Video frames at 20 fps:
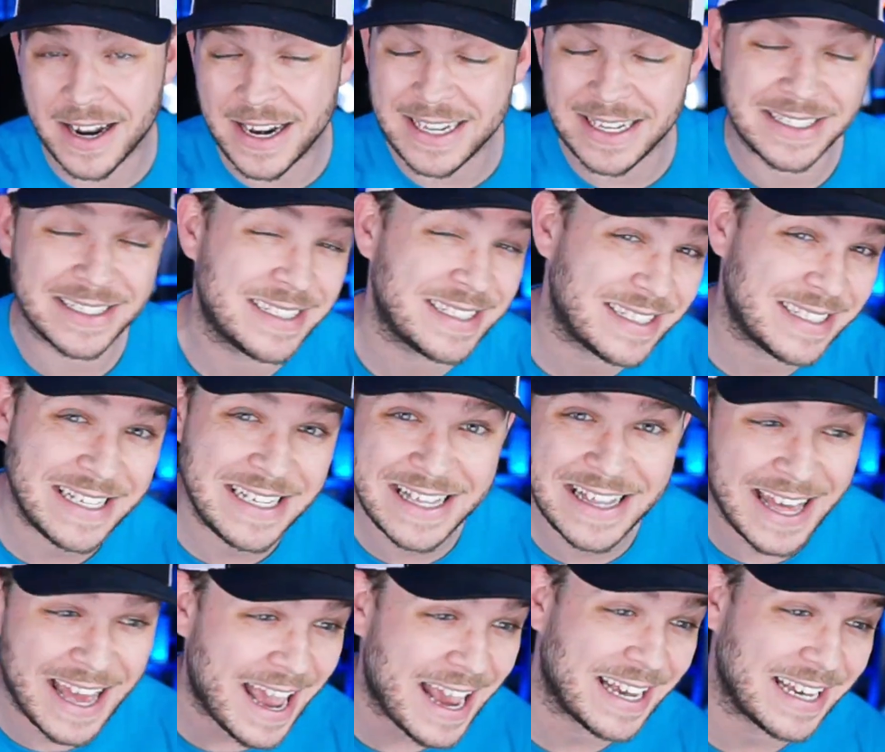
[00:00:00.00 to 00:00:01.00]
I didn't see
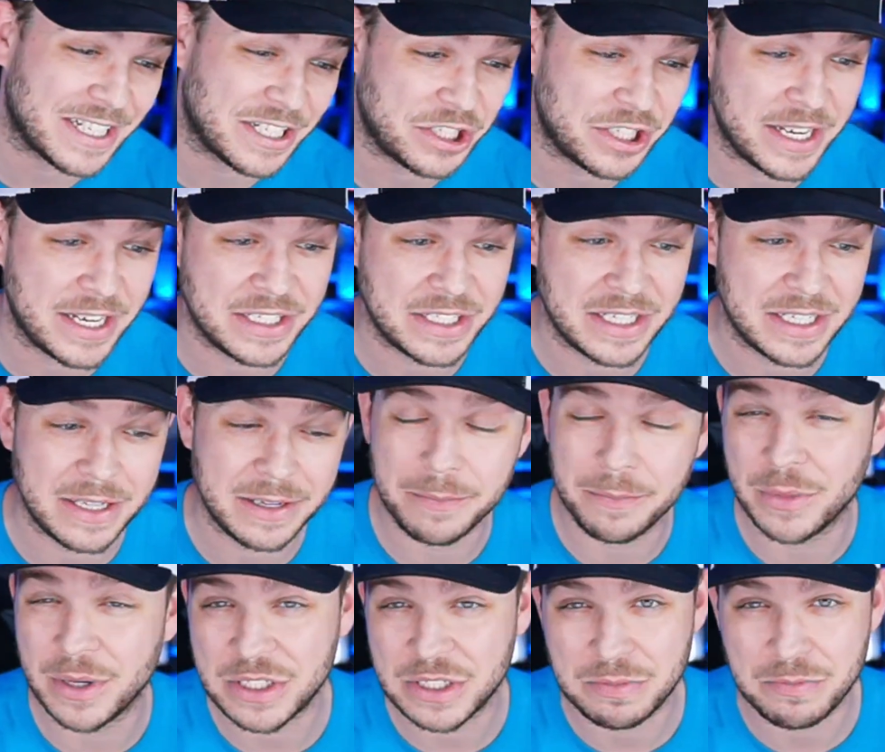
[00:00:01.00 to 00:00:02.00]
that get changed any,
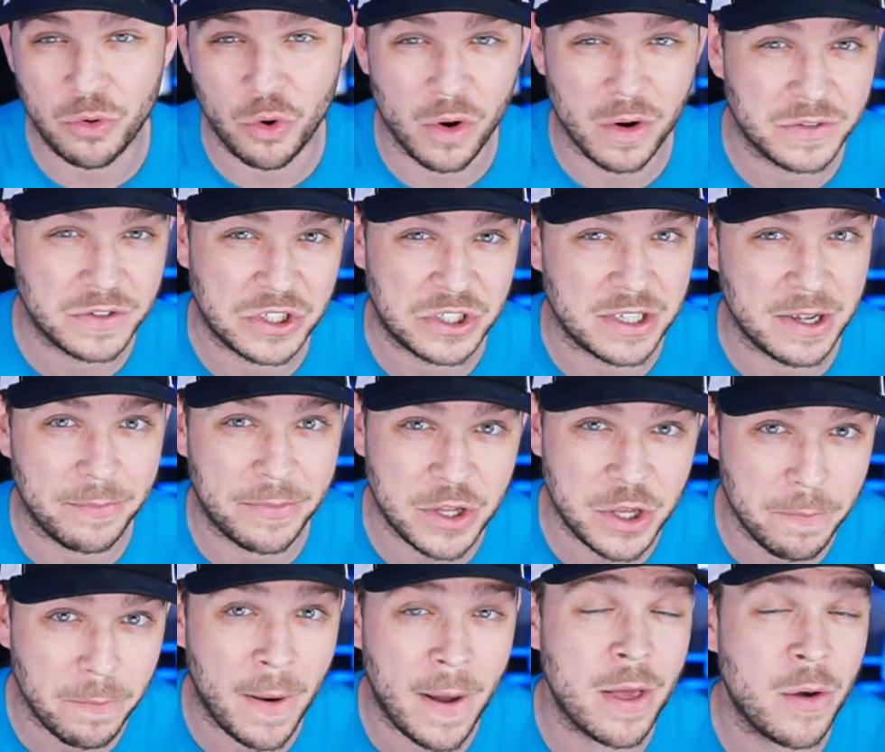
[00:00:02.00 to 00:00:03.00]
but it's more of just something
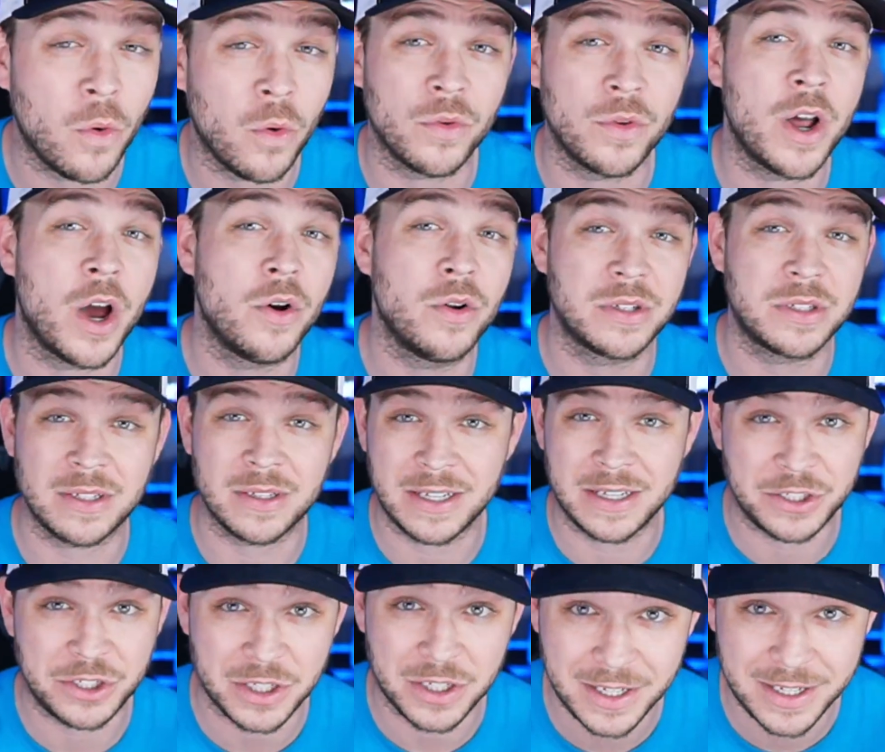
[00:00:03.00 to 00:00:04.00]
you probably won't notice
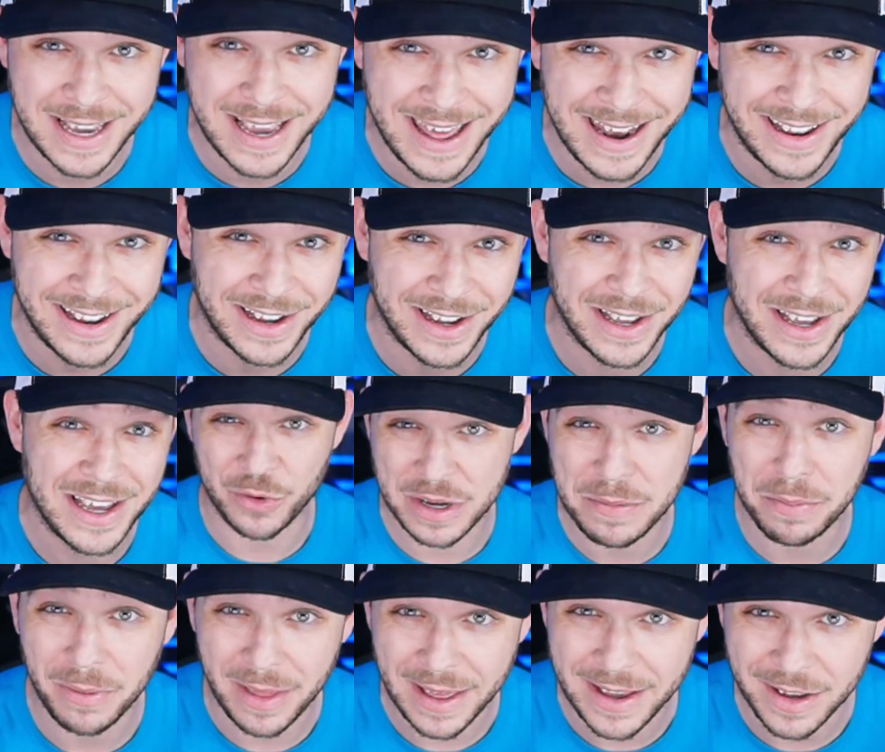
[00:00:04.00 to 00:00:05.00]
unless you look at it in
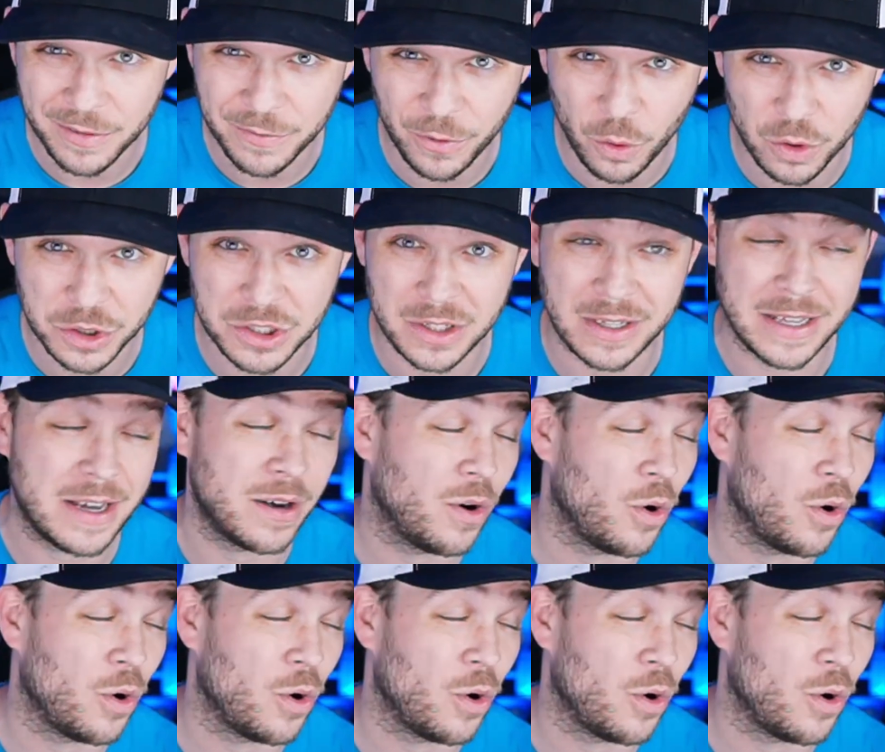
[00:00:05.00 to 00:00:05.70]
replay, unfortunately,